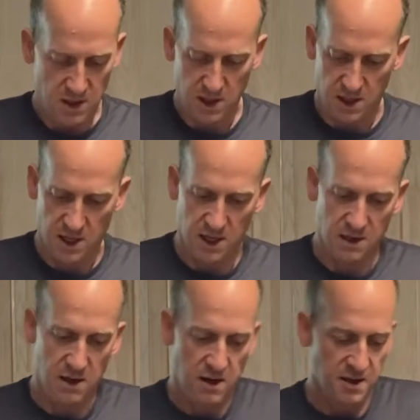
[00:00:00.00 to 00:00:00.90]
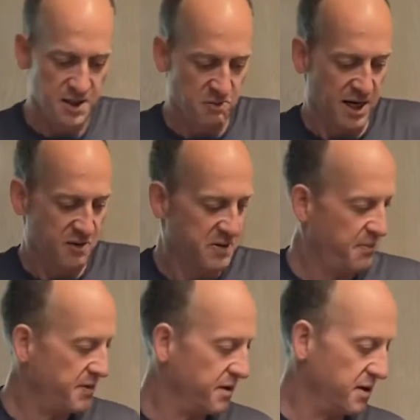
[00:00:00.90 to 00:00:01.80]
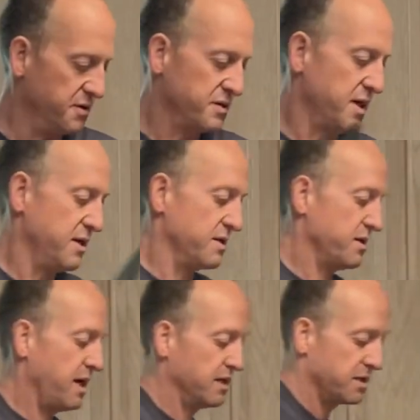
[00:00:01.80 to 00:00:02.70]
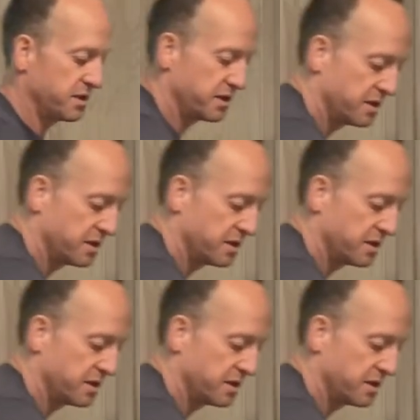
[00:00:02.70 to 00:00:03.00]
And all this black pepper goes right in the trash.